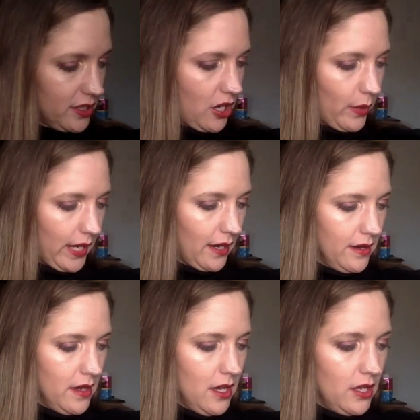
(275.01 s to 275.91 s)
going.
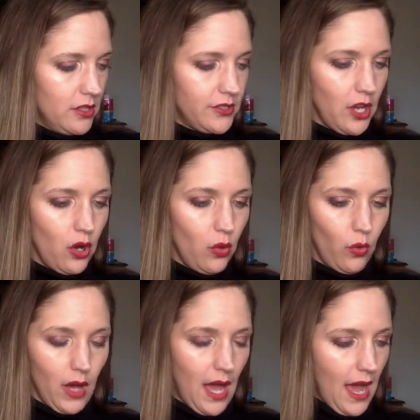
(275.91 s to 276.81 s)

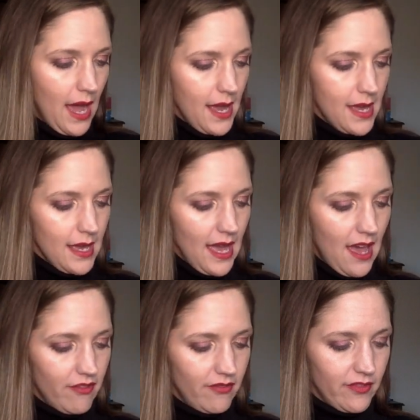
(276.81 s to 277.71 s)
So I
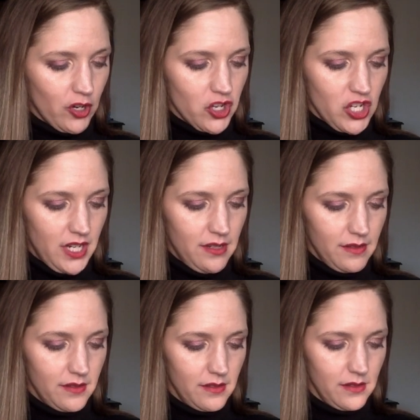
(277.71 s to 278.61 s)
have Virgin
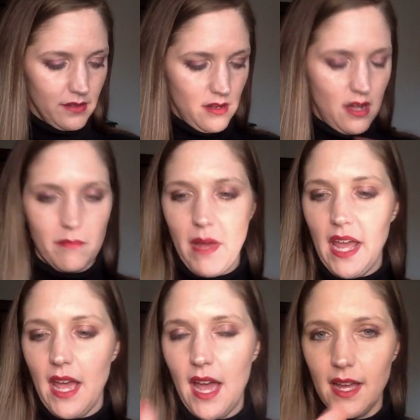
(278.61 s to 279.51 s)
on my
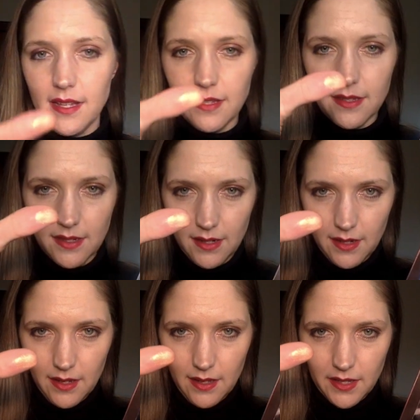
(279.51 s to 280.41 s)
eyes.
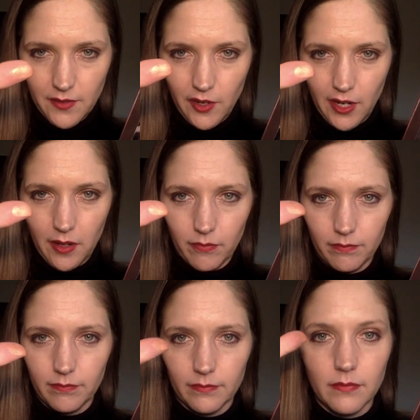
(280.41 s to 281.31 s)
It's very
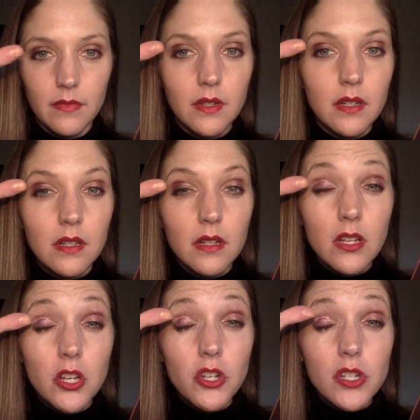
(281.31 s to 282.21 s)

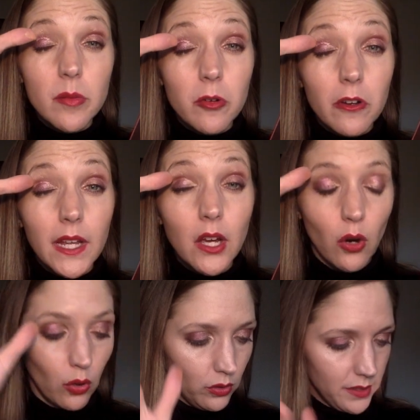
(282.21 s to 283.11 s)
shimmery
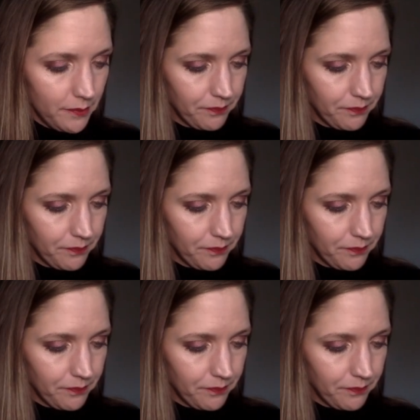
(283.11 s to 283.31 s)
gold.